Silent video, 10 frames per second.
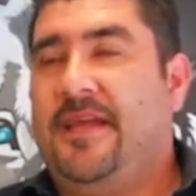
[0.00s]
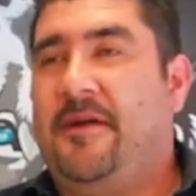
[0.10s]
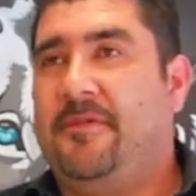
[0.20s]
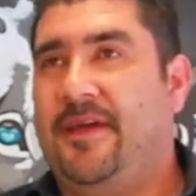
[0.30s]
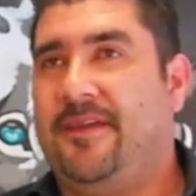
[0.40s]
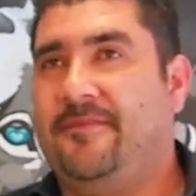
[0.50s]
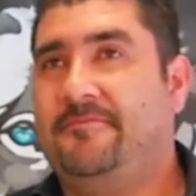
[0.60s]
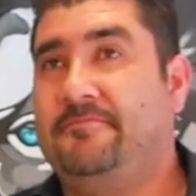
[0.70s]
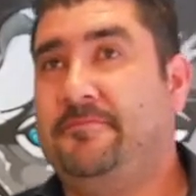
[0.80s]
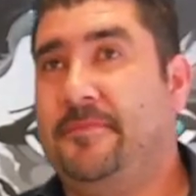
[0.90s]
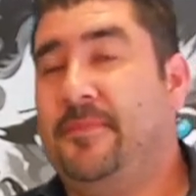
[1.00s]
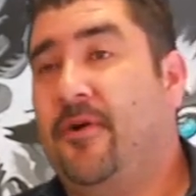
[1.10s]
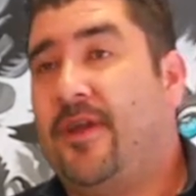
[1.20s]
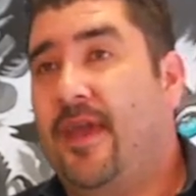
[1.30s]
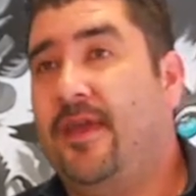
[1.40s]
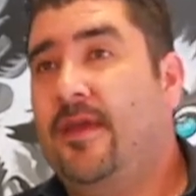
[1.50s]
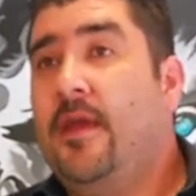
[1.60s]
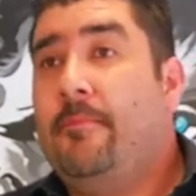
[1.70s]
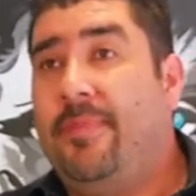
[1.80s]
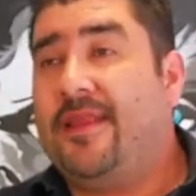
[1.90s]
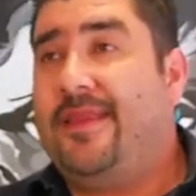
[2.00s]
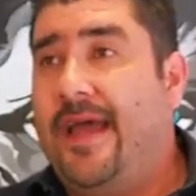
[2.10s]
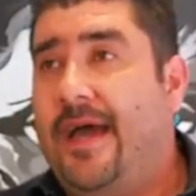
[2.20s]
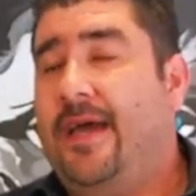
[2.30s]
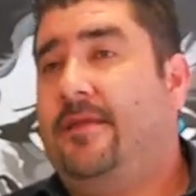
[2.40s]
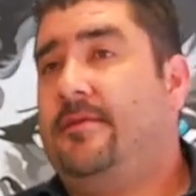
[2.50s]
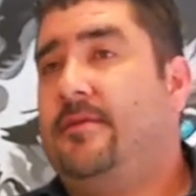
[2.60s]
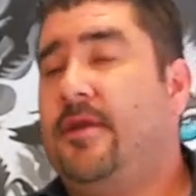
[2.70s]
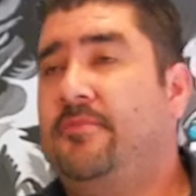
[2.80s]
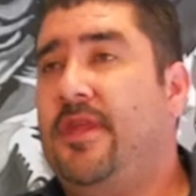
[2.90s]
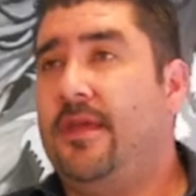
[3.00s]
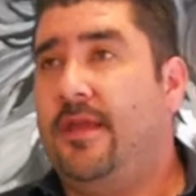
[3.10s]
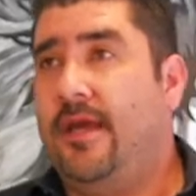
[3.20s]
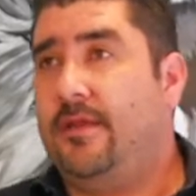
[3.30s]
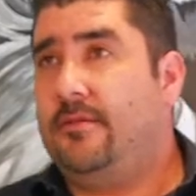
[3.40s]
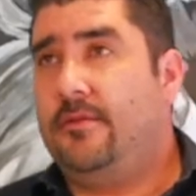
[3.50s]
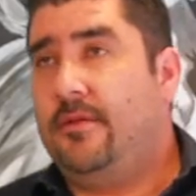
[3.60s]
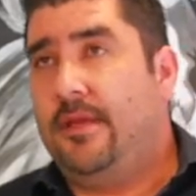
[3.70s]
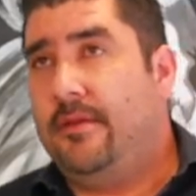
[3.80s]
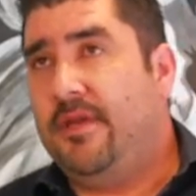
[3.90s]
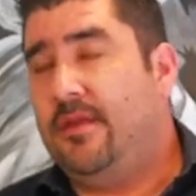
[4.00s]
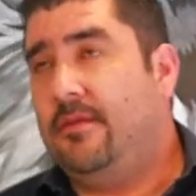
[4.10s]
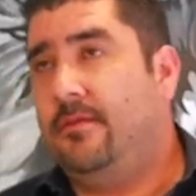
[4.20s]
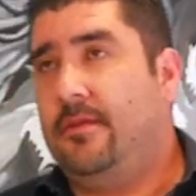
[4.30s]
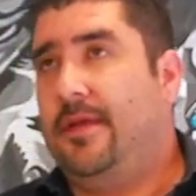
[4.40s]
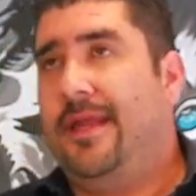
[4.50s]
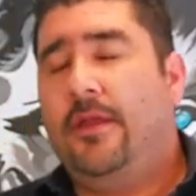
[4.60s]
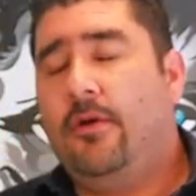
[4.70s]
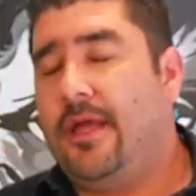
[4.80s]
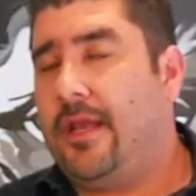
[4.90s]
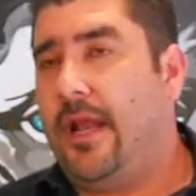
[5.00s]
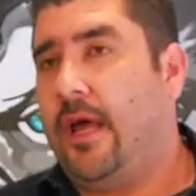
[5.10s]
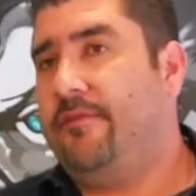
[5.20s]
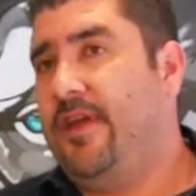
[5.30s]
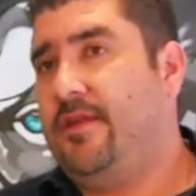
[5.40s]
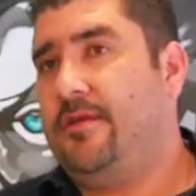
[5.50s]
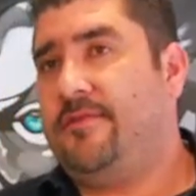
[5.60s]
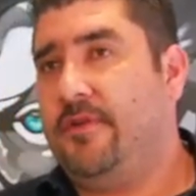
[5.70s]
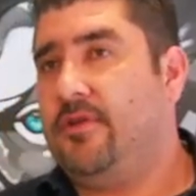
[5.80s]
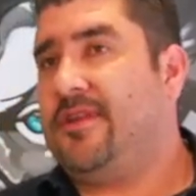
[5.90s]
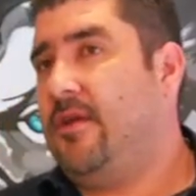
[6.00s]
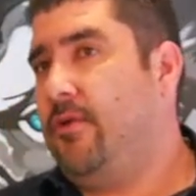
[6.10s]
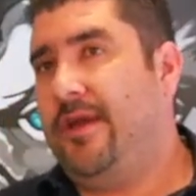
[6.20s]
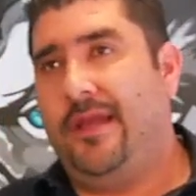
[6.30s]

I'm like, okay. But that's something that, I mean, and I know that a lot of agents feel the same way.